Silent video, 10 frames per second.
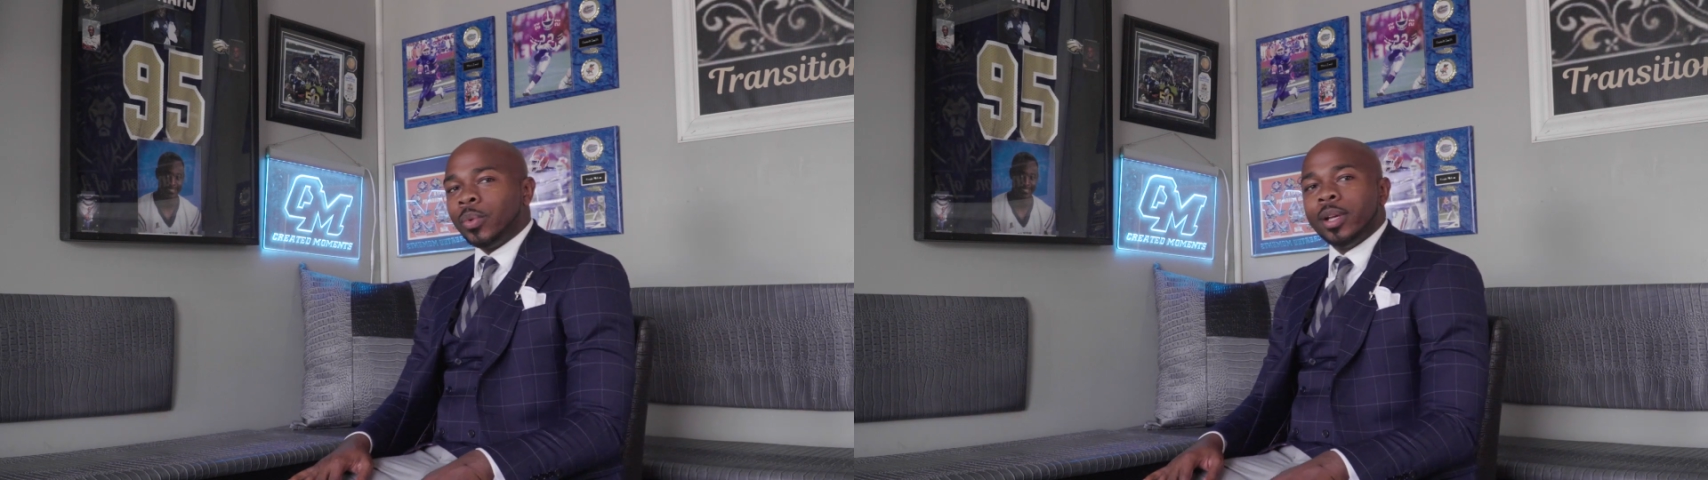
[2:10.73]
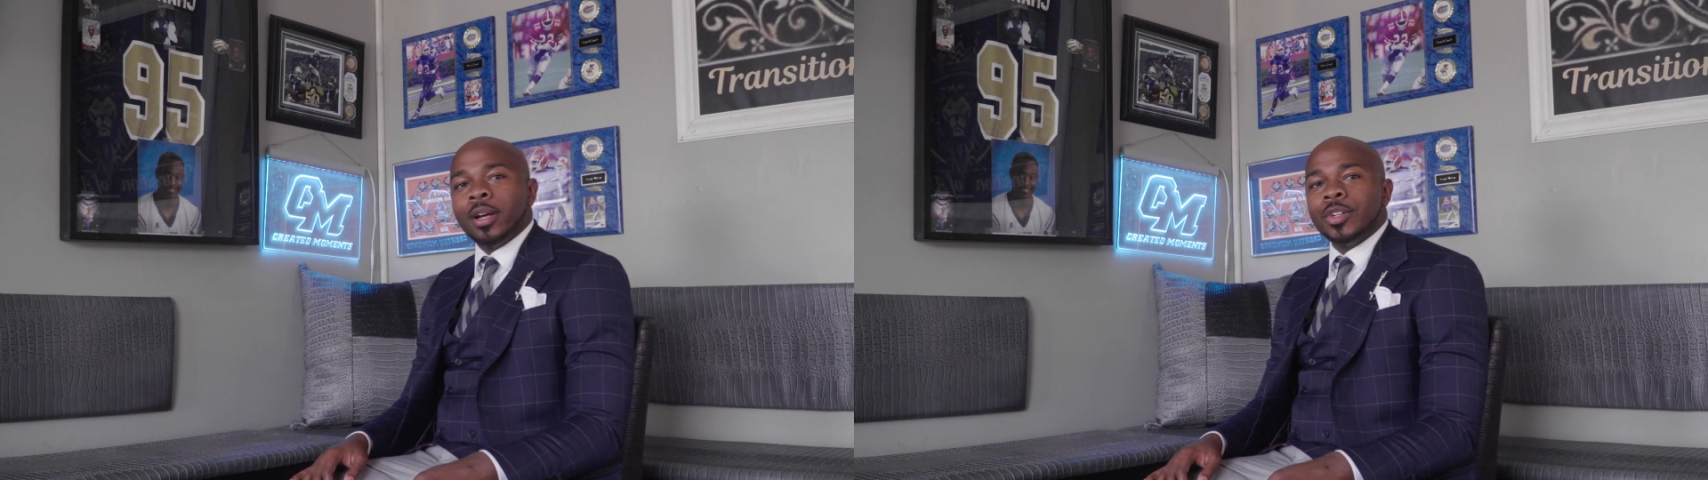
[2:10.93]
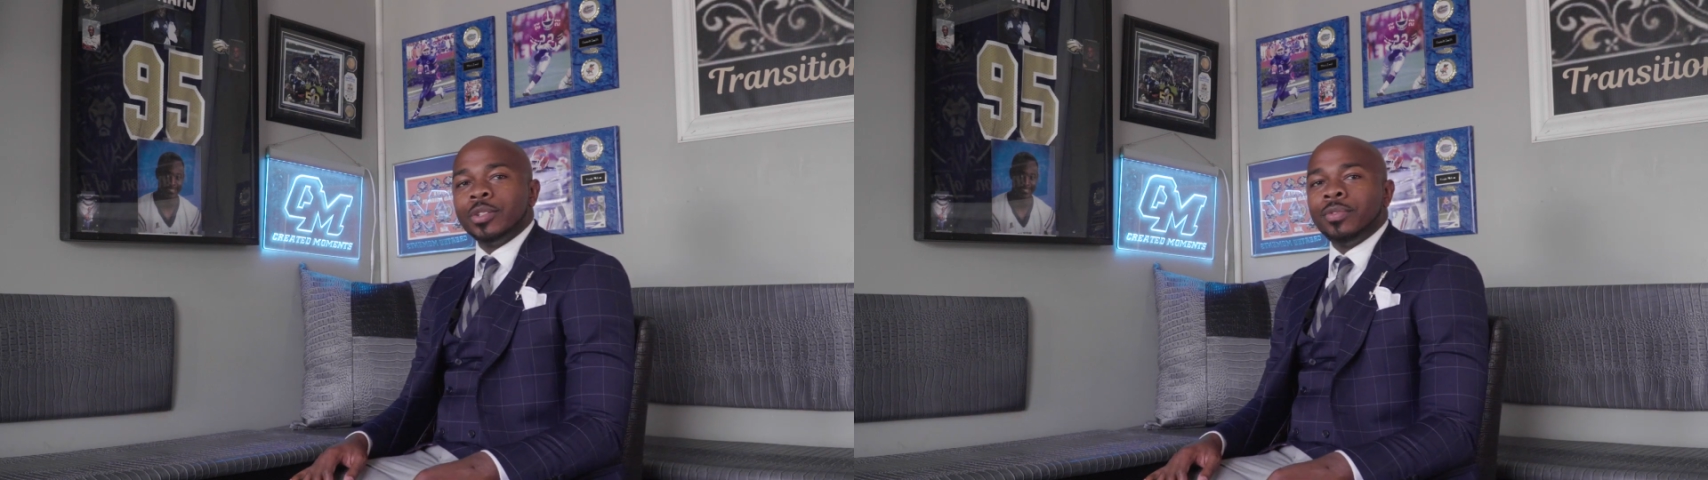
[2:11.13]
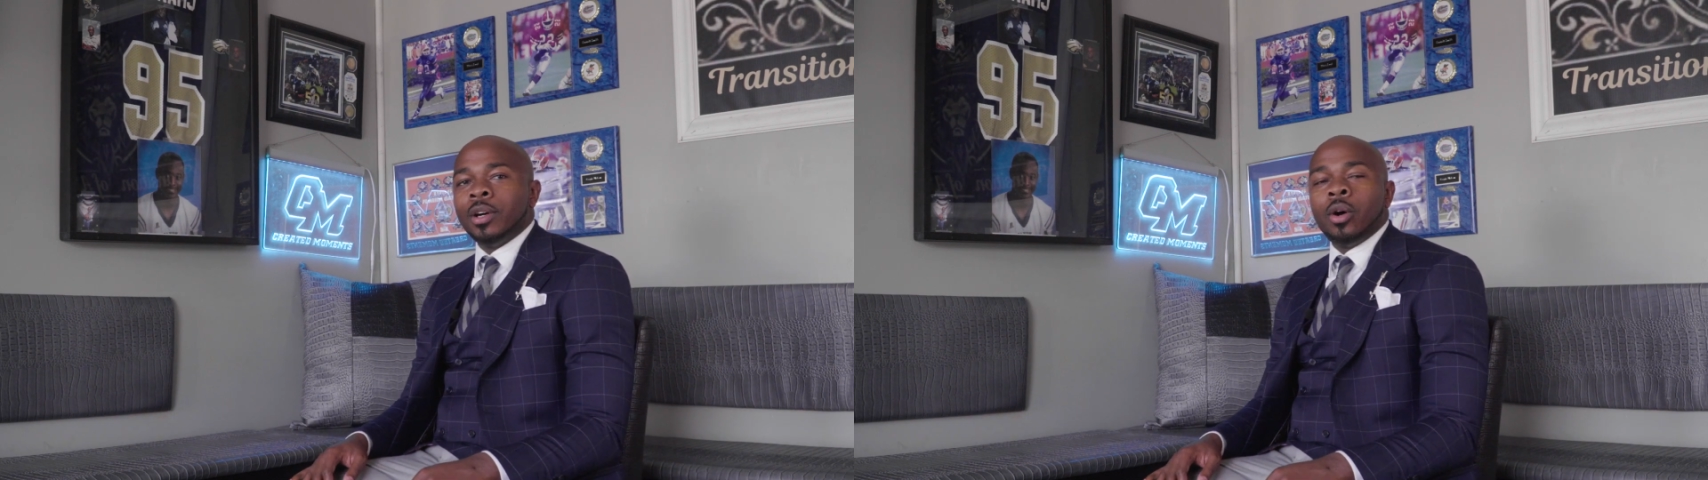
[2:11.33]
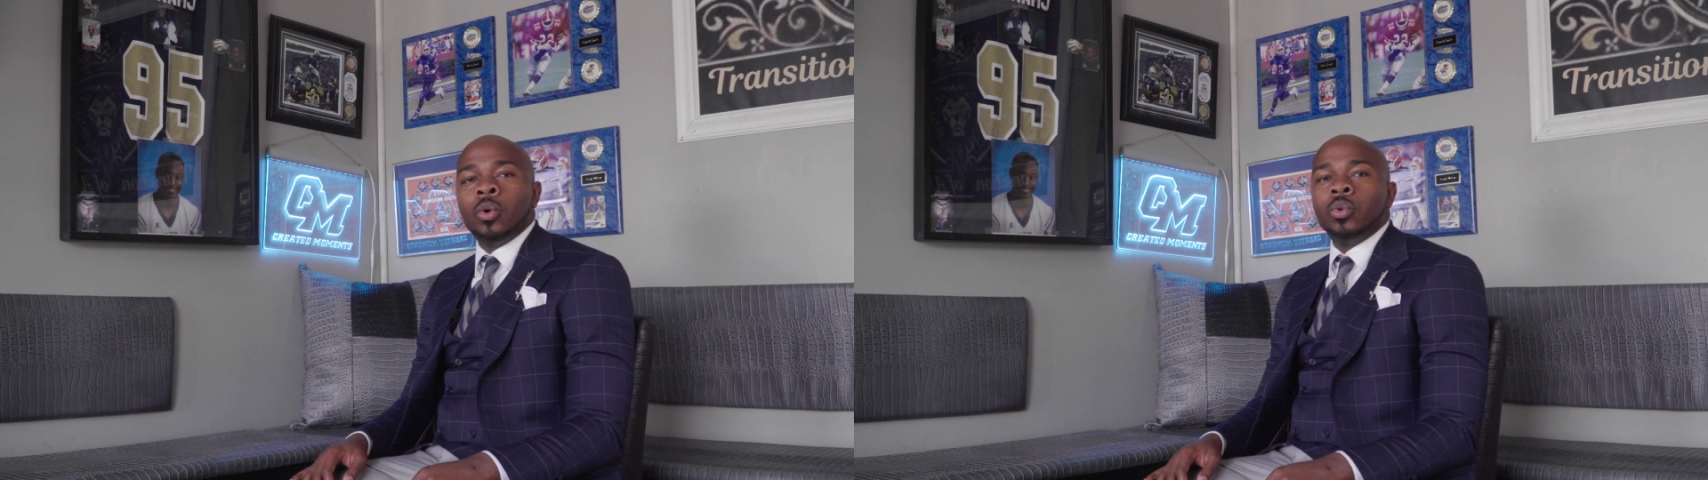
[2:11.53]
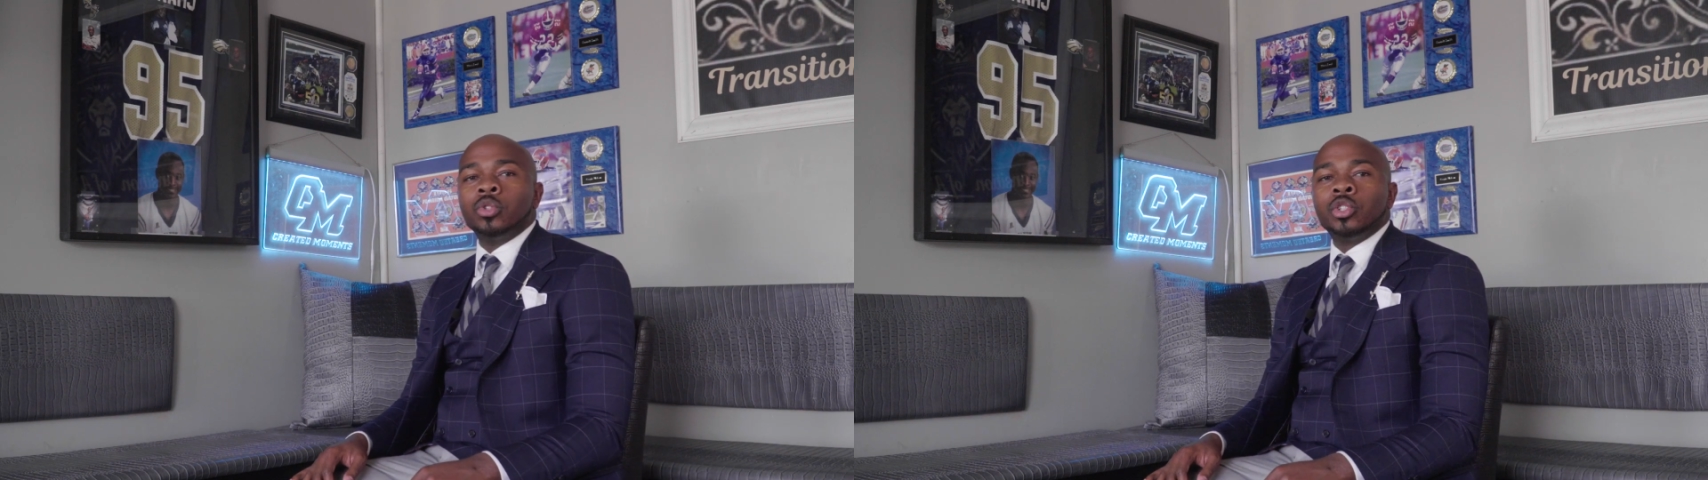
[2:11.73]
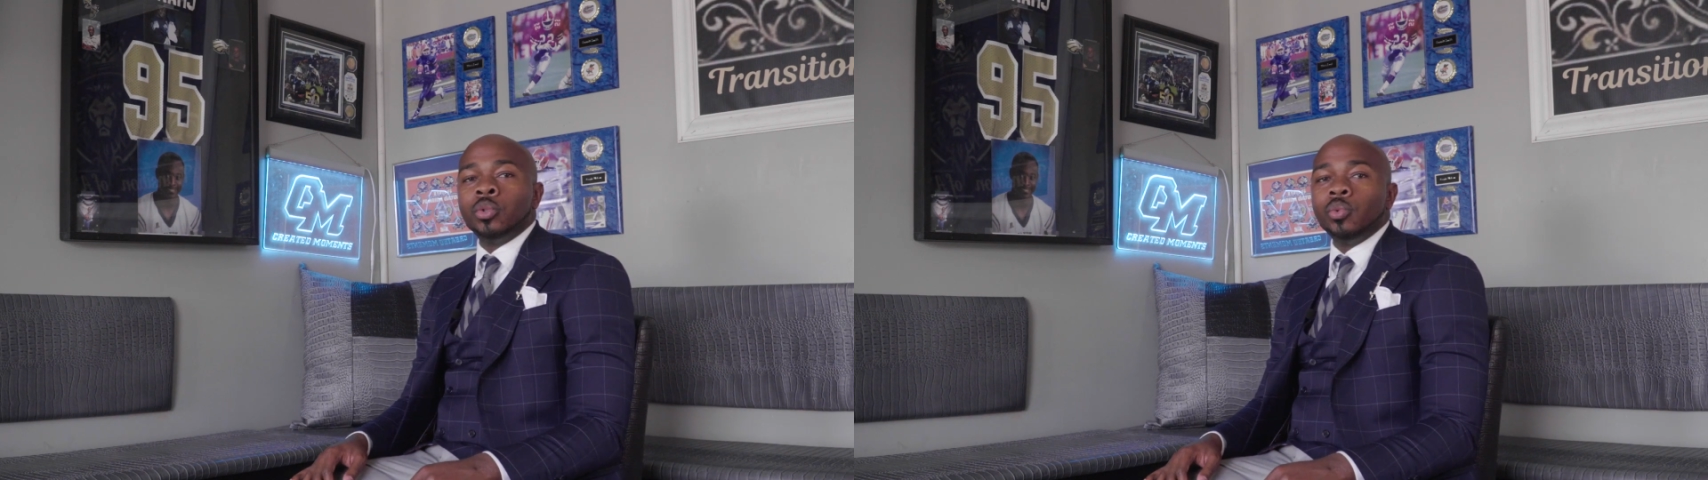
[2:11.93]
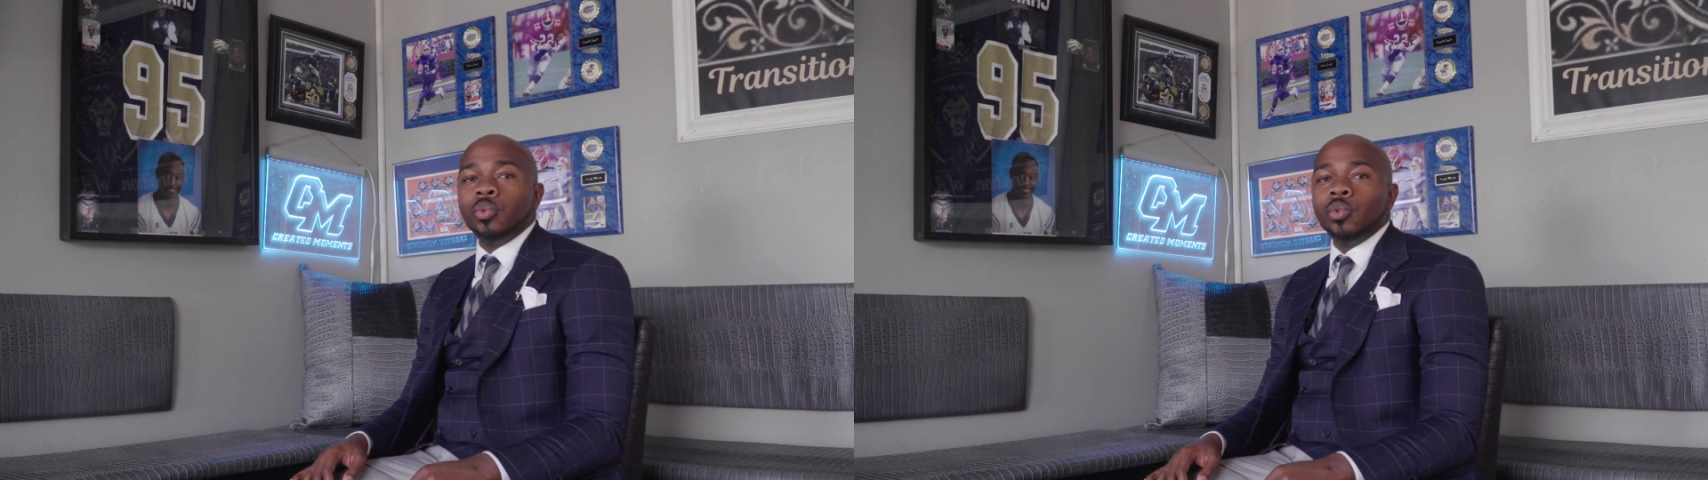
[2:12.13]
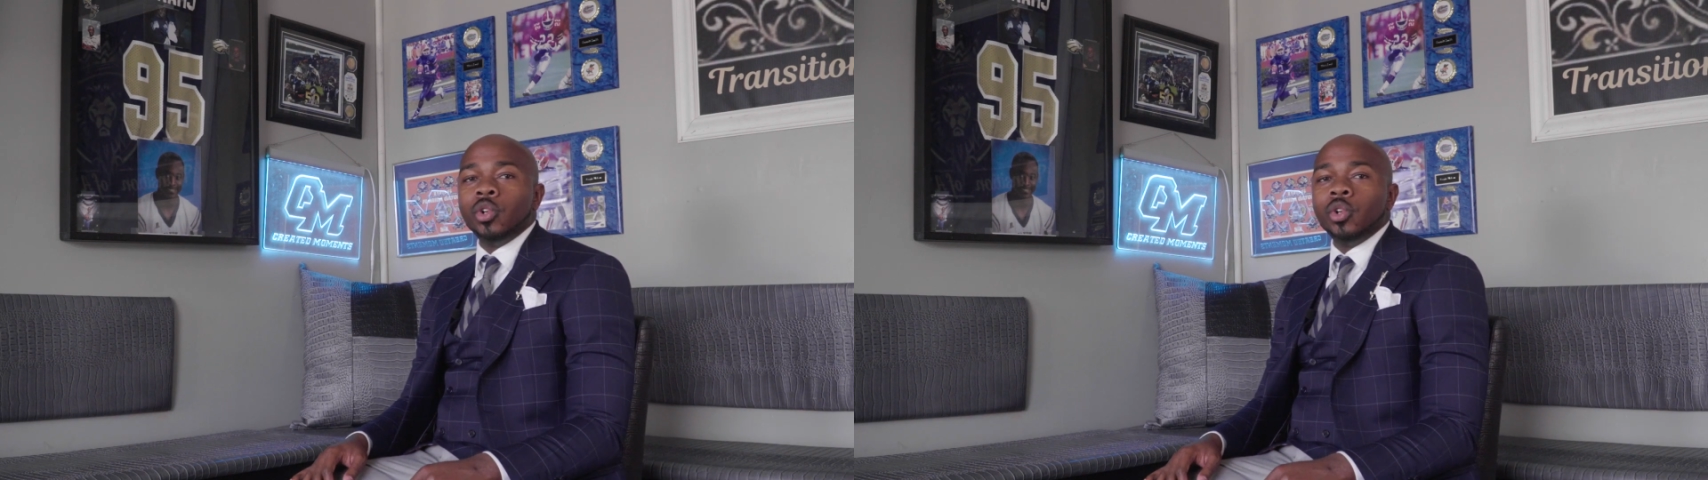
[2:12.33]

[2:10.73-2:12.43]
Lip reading: $300 for a whole suit